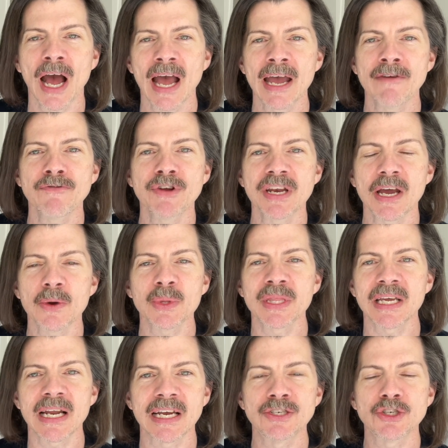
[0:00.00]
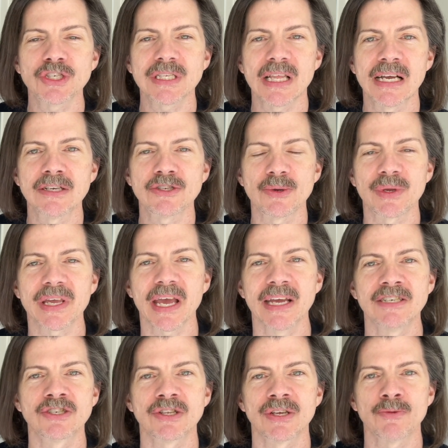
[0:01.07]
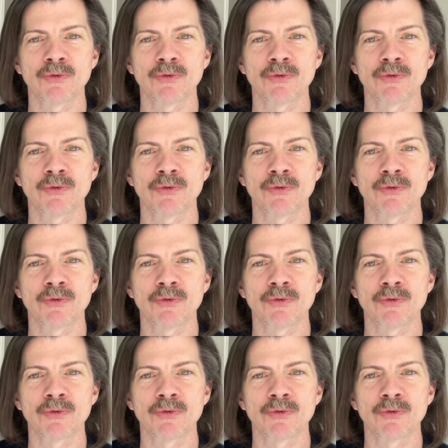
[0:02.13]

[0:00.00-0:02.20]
Every now and then I just like to occasionally